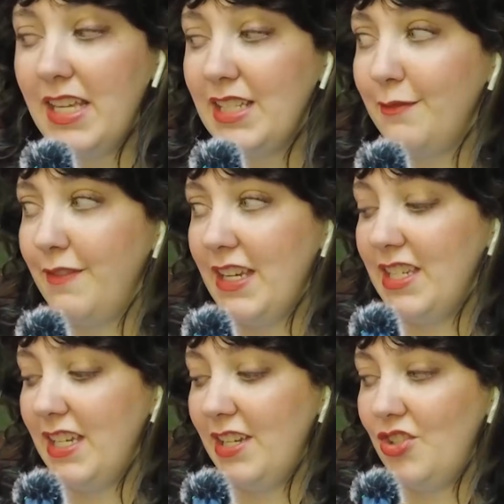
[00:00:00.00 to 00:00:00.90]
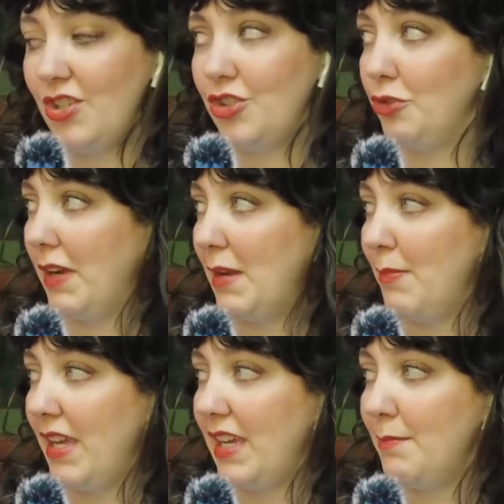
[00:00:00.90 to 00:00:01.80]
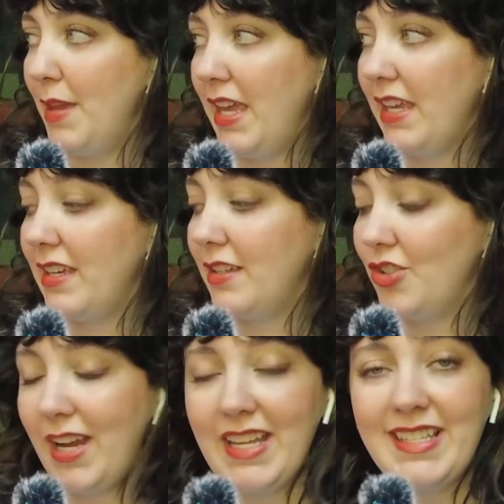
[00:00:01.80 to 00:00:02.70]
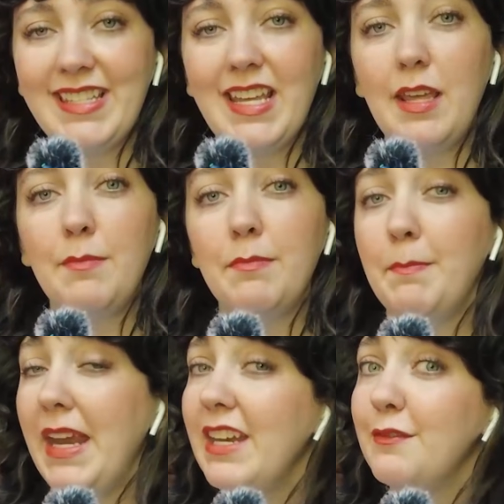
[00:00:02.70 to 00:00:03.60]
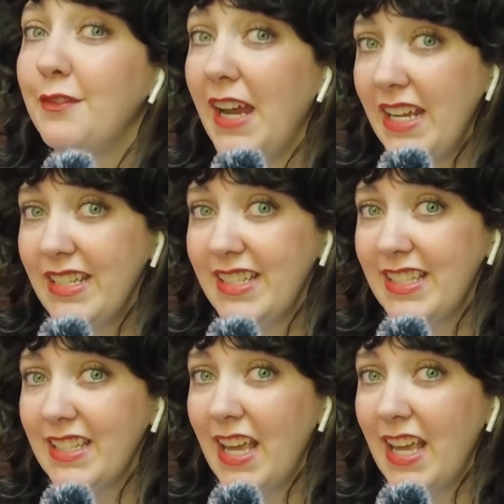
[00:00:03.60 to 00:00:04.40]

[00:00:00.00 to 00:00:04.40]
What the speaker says: This vintage drapey pink dress made in France.